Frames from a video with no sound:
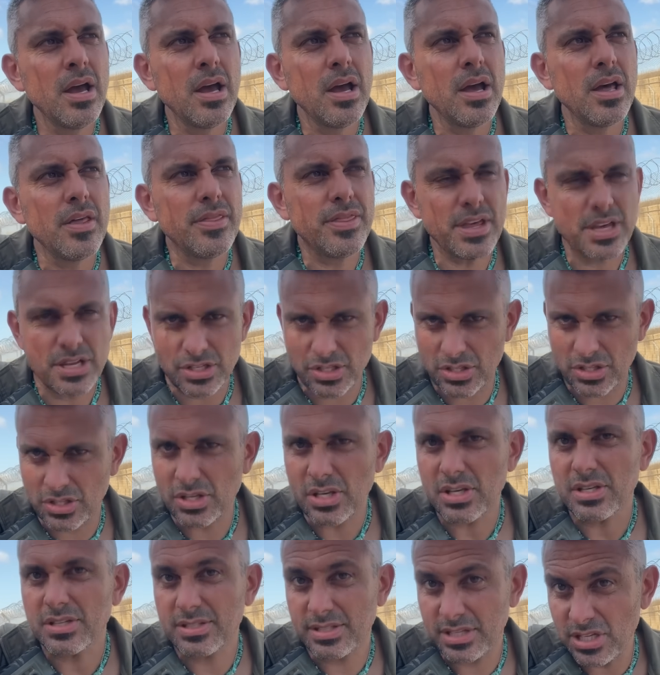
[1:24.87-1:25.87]
this
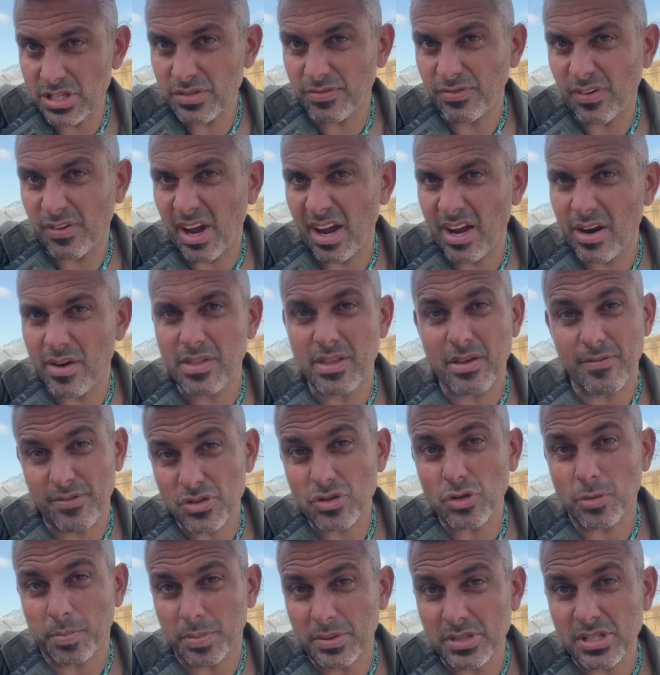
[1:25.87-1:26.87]
ceasefire, and the
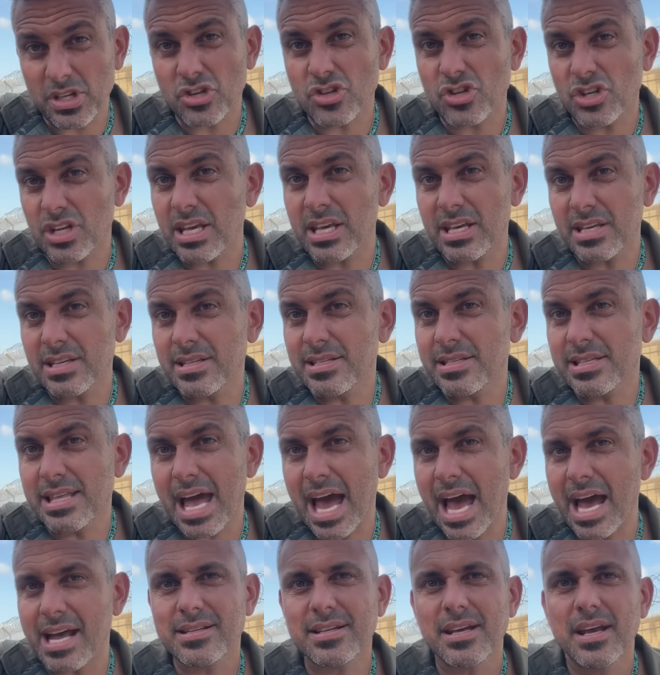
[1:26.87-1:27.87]
official position is
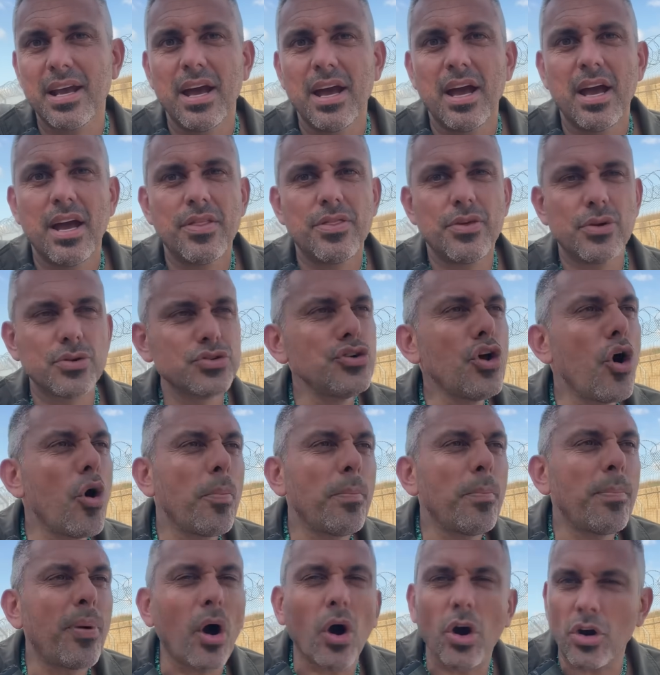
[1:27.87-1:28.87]
that there's no
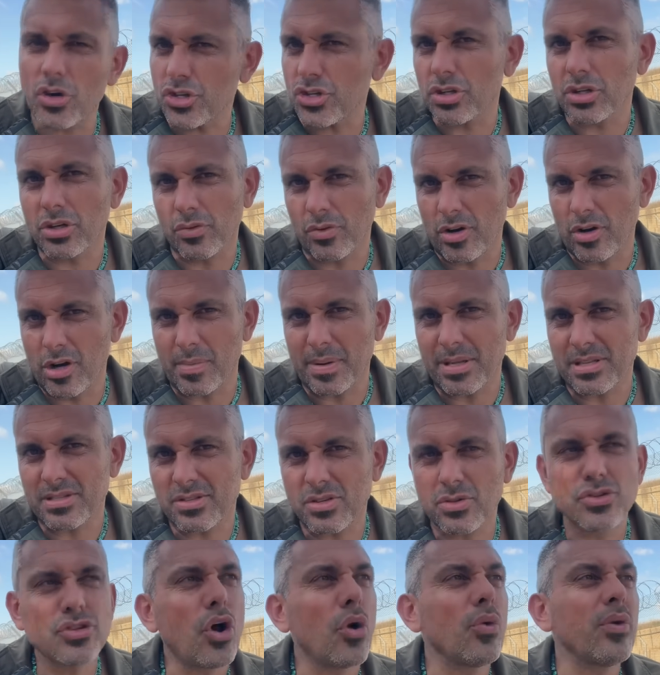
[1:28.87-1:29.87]
partial agreements.
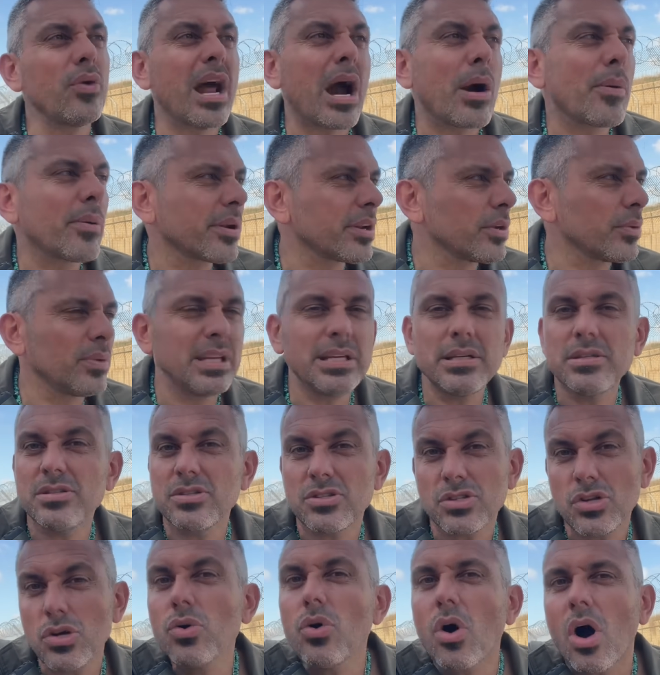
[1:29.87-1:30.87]
There's no, now we're going to release
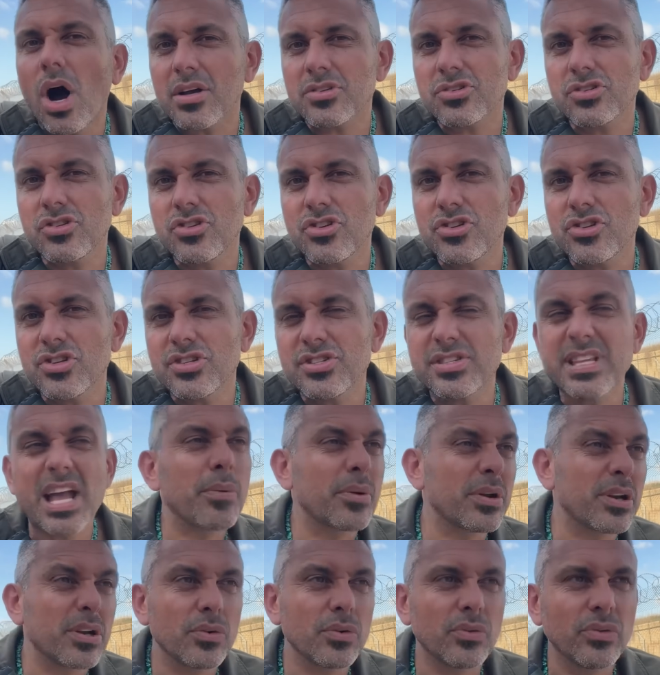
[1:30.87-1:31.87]
2 hostages, now
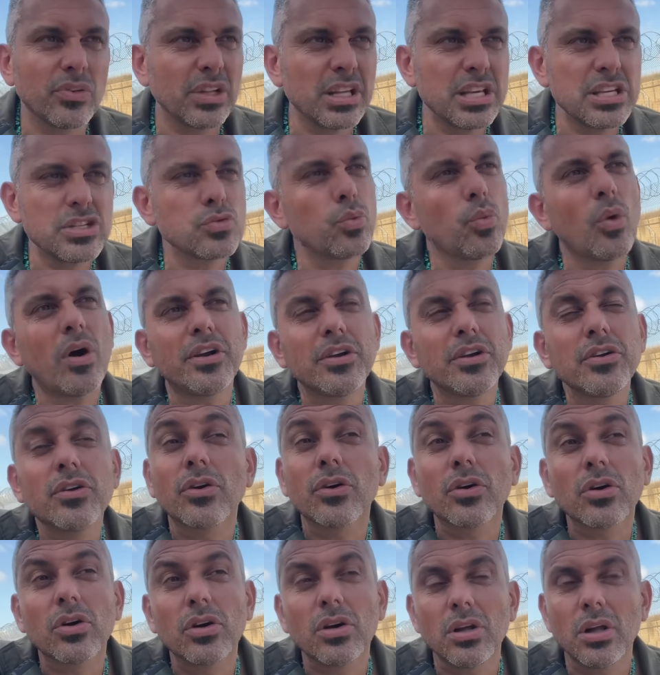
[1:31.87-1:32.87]
we're going to release 1
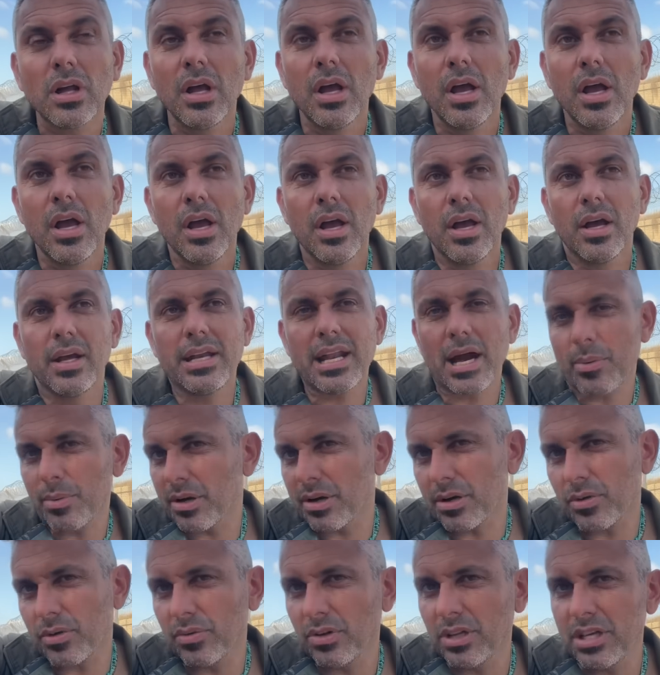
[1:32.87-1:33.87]
girl, now we're
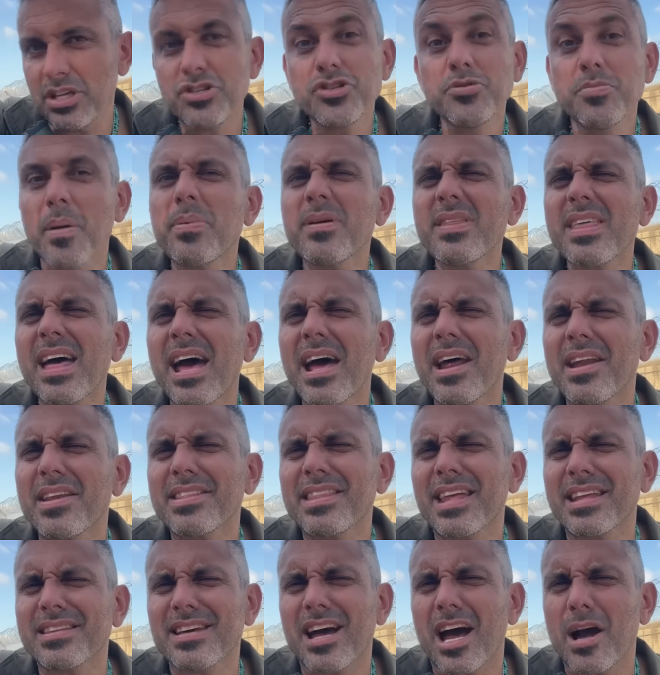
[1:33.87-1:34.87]
going to release, you remember
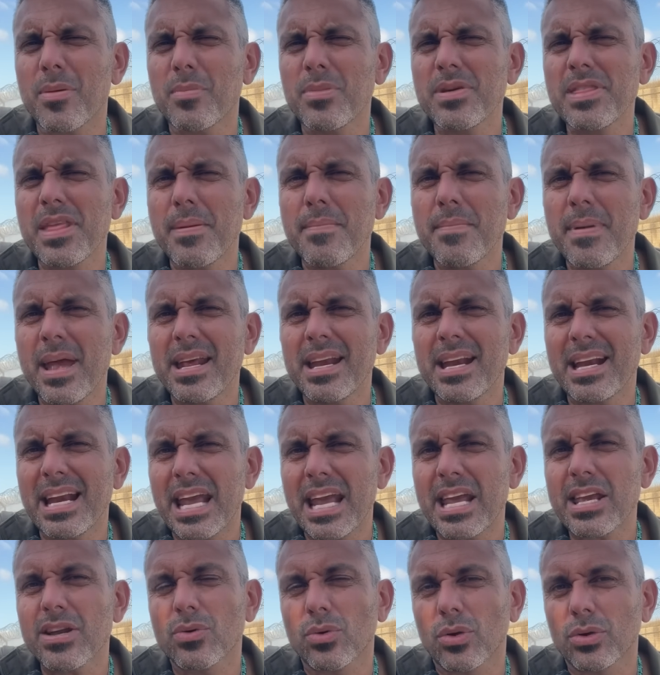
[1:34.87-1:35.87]
that time when they made an
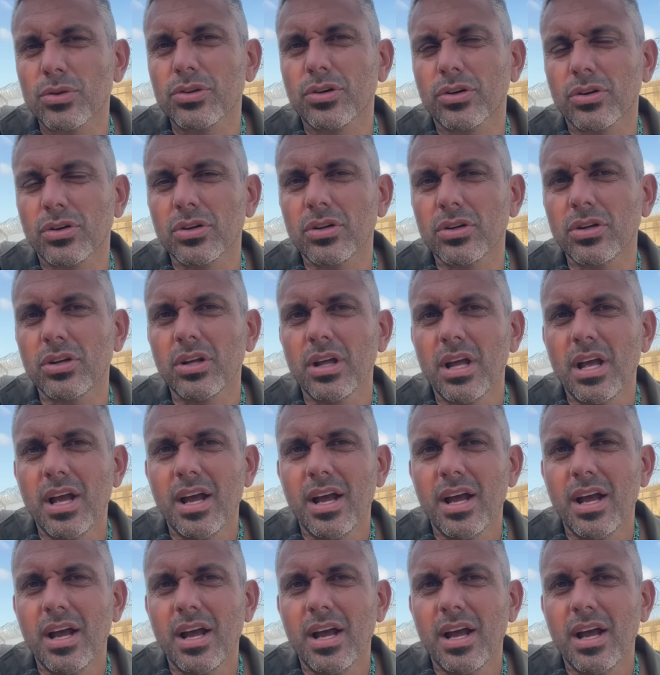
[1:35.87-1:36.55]
8-year-old girl